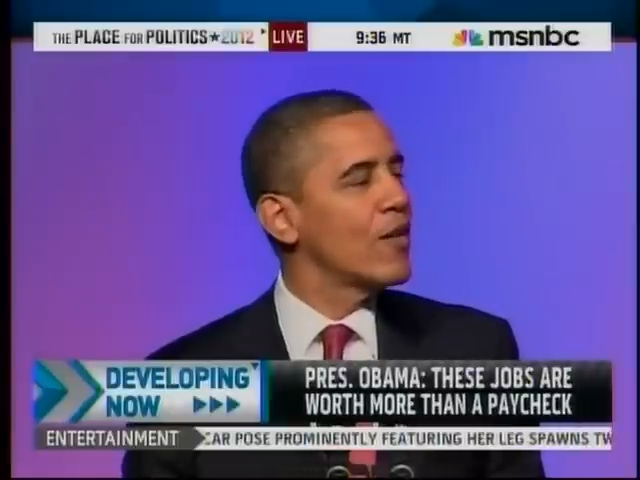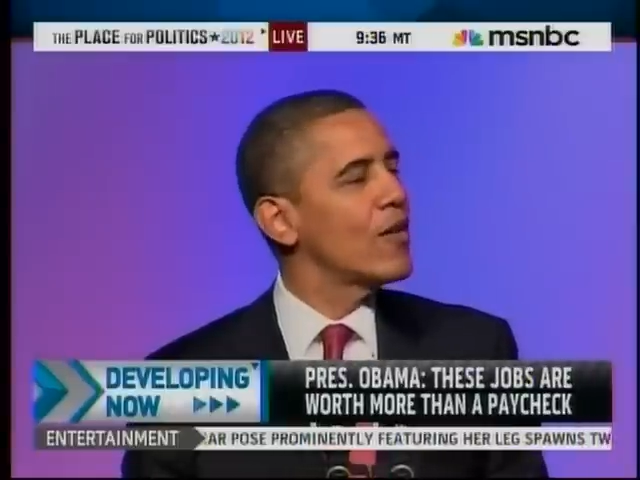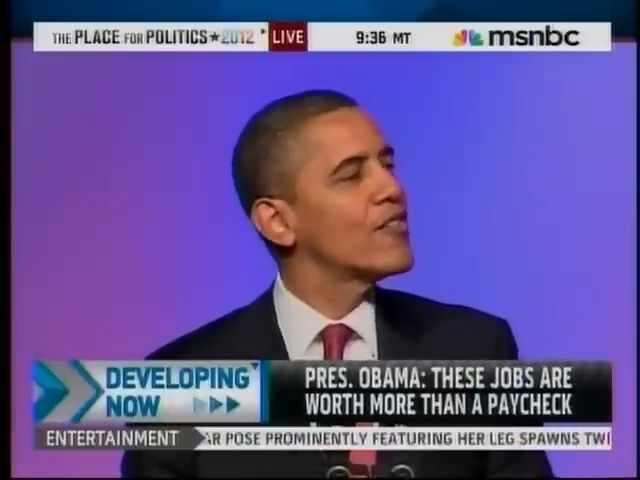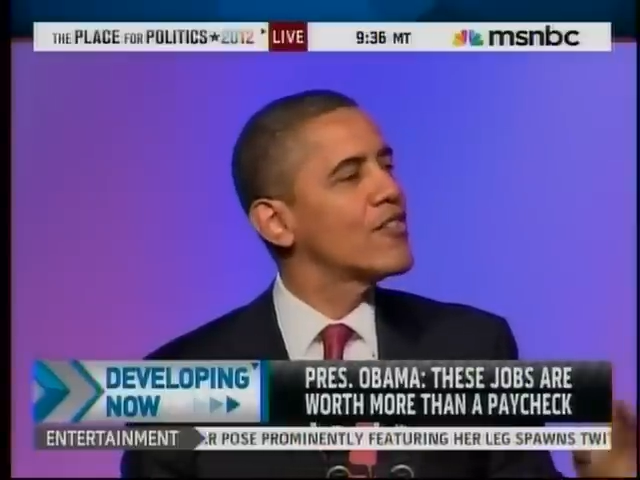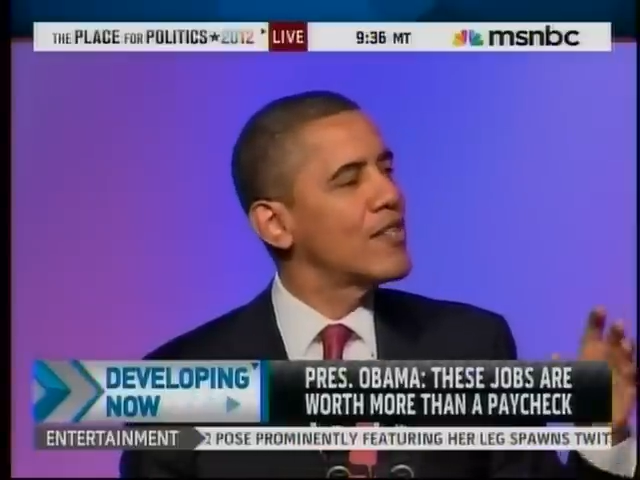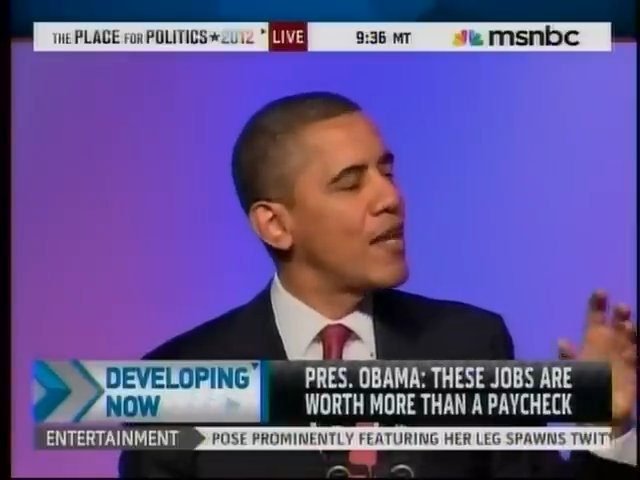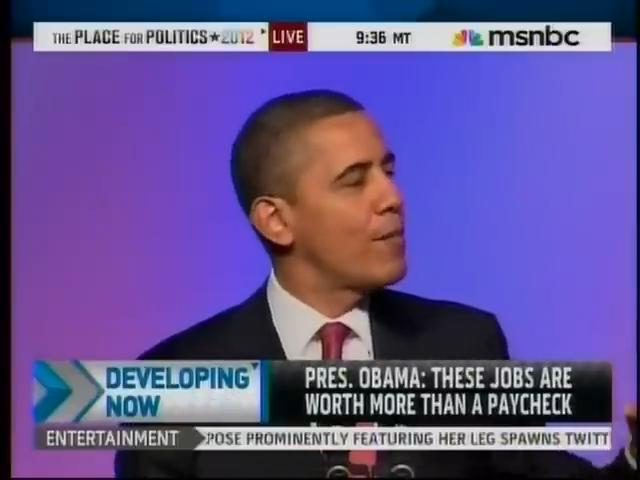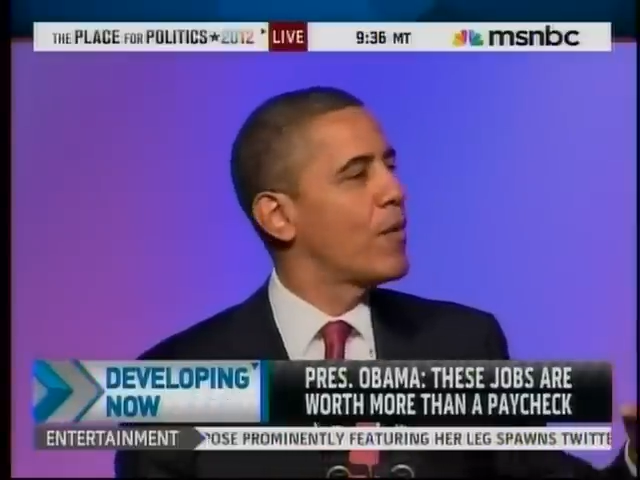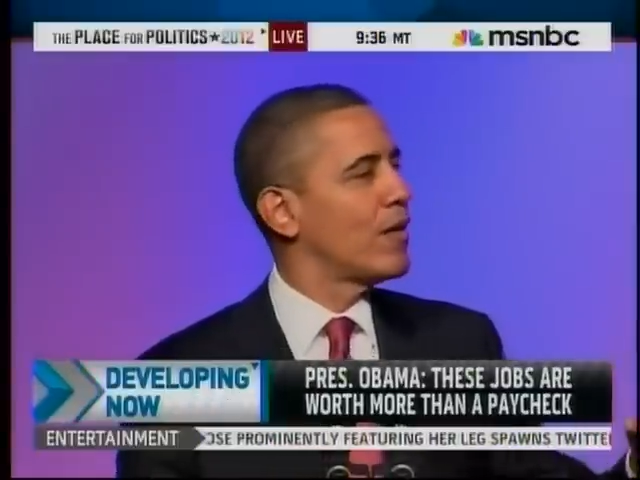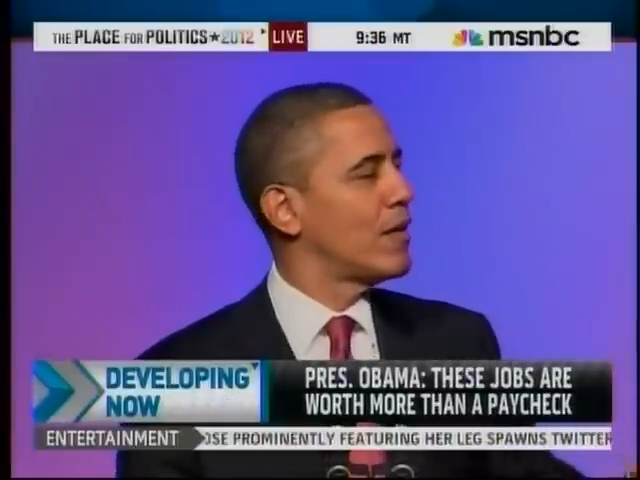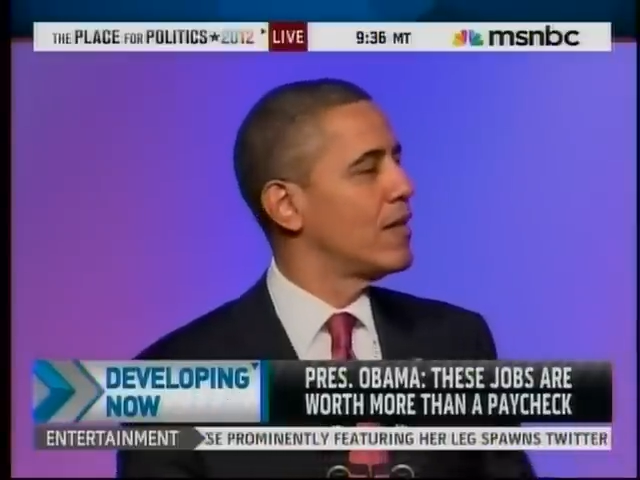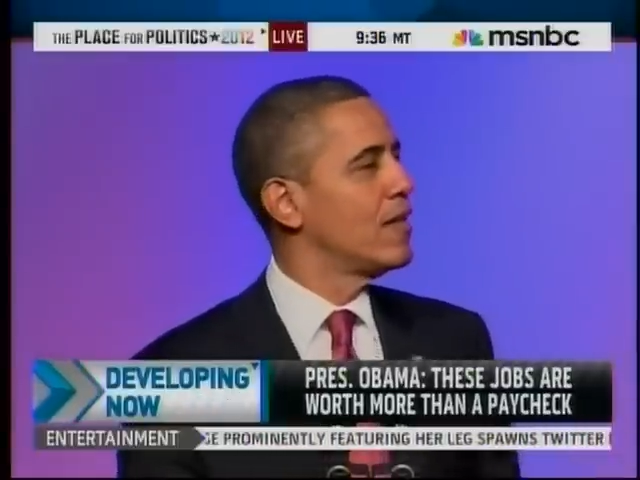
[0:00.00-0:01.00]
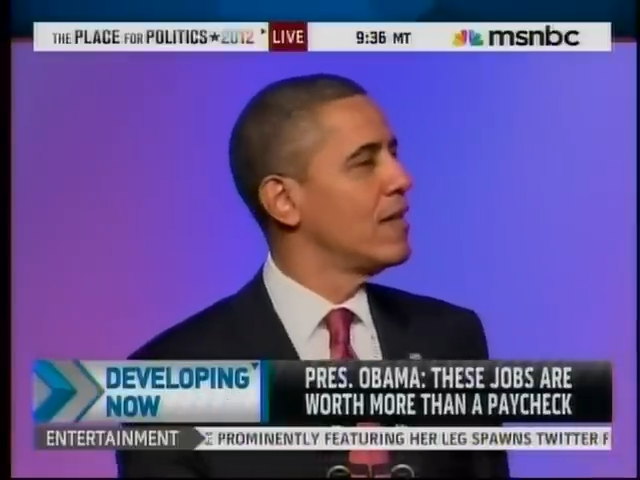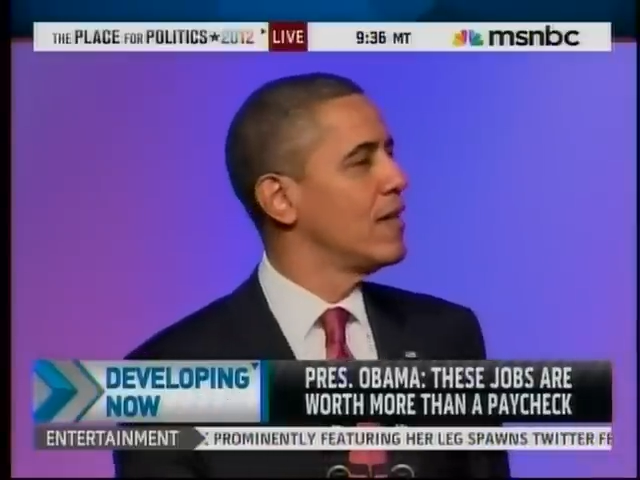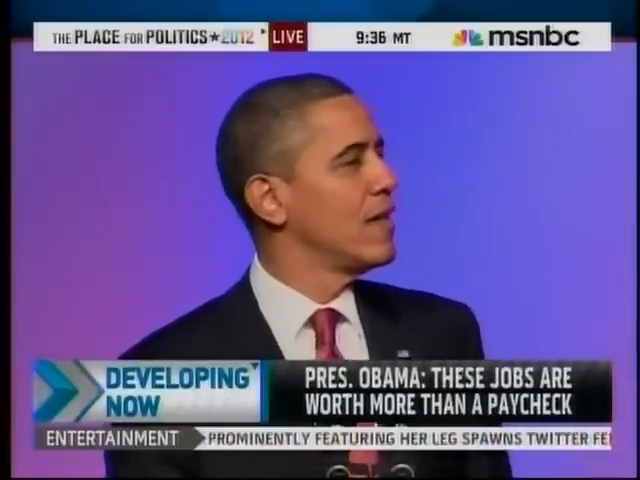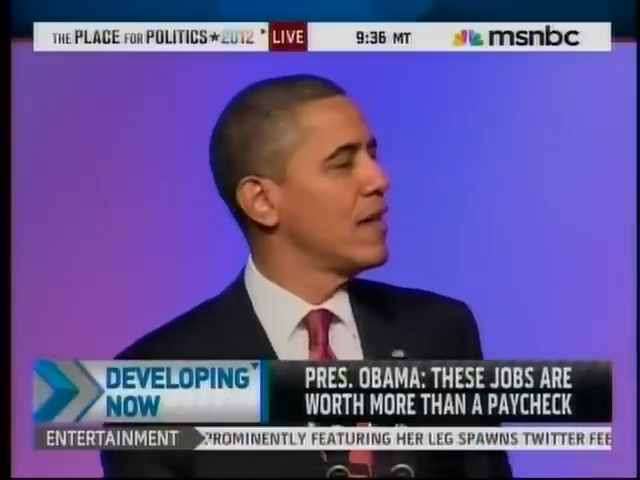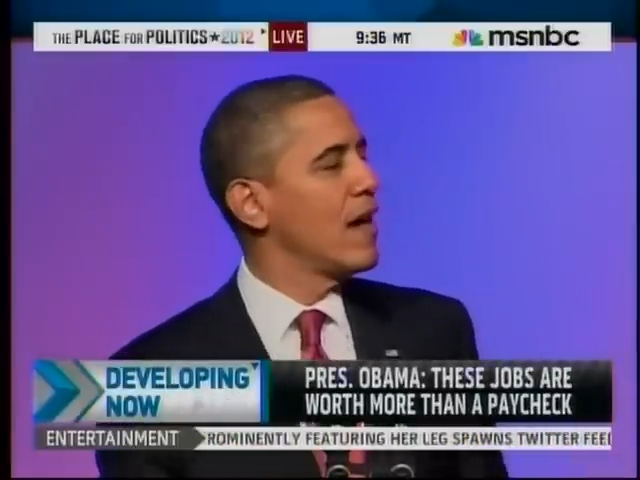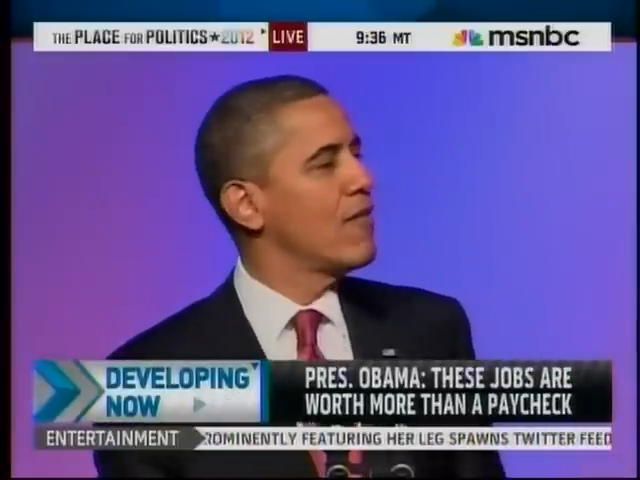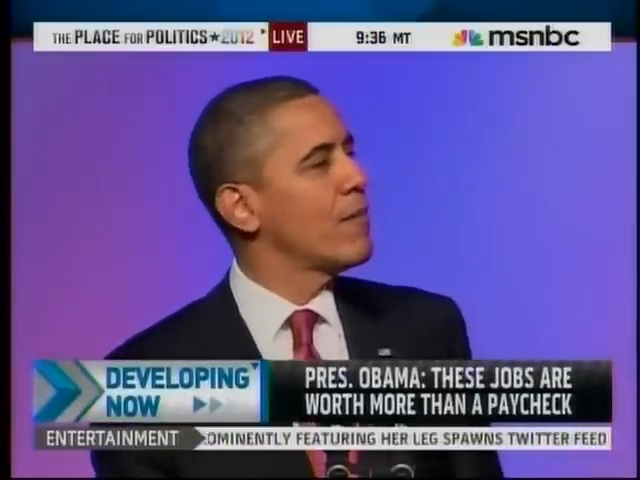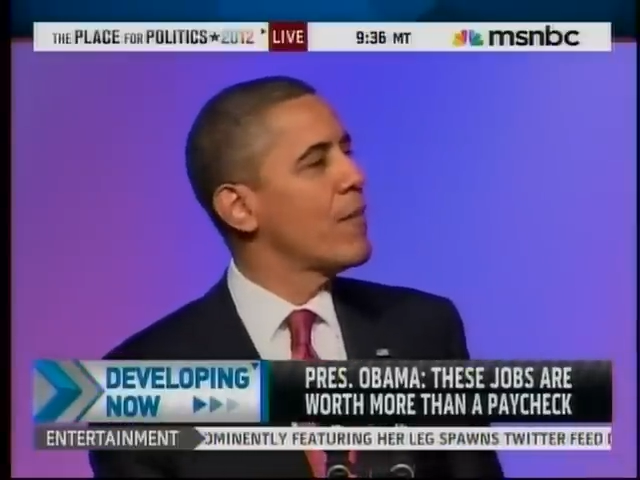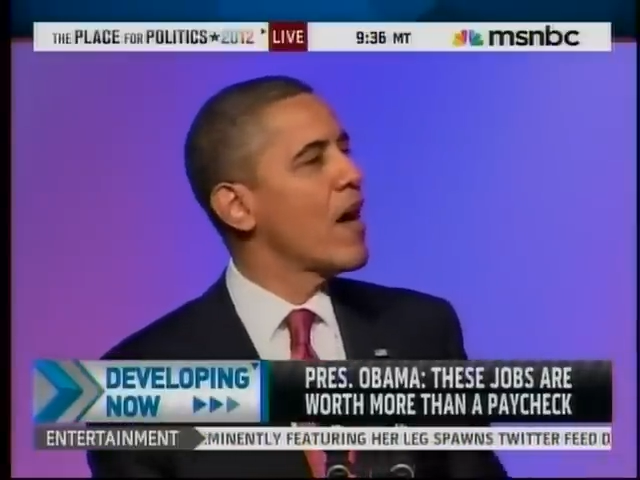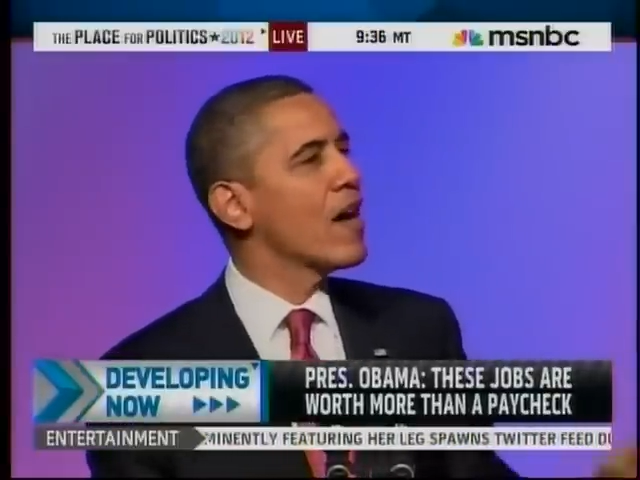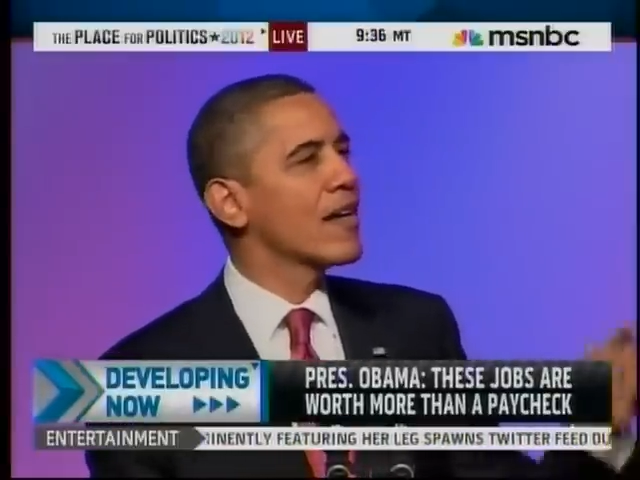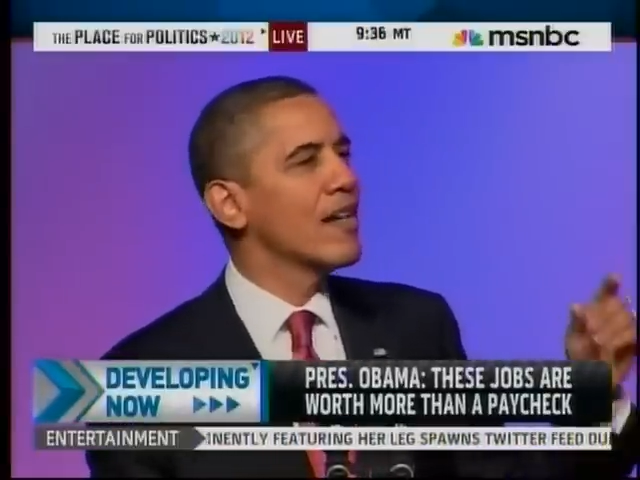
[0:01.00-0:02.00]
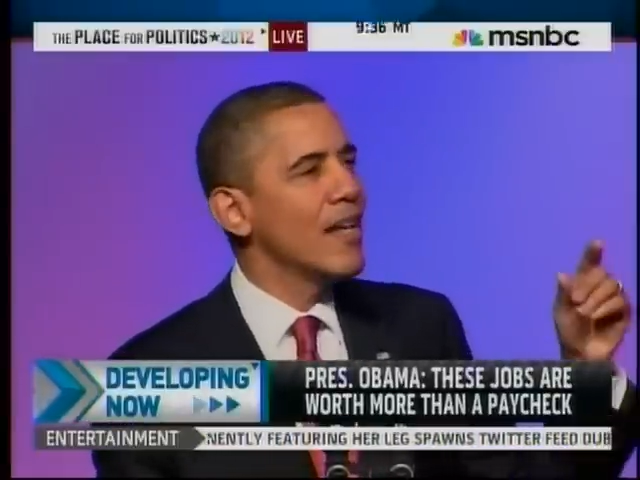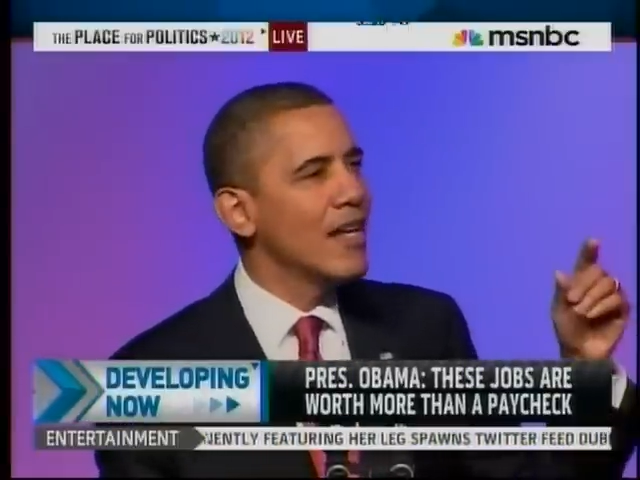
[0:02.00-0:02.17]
They're a symbol of American